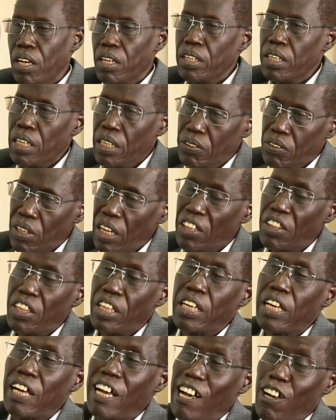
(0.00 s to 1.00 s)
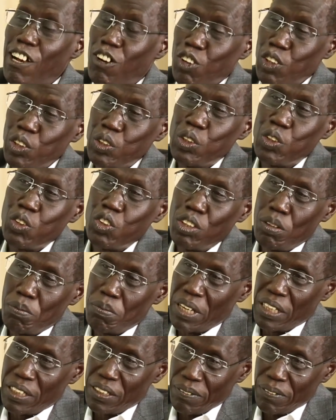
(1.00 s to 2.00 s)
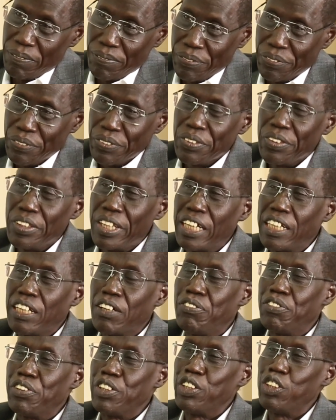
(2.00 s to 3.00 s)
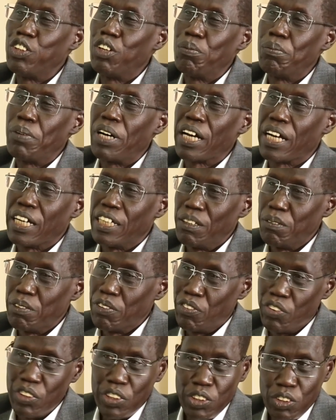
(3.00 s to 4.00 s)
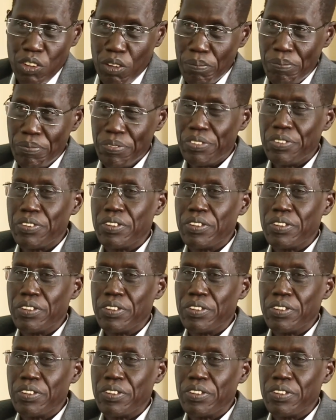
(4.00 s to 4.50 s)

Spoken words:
Yes, I think I also wrote about that a freedom, academic freedom,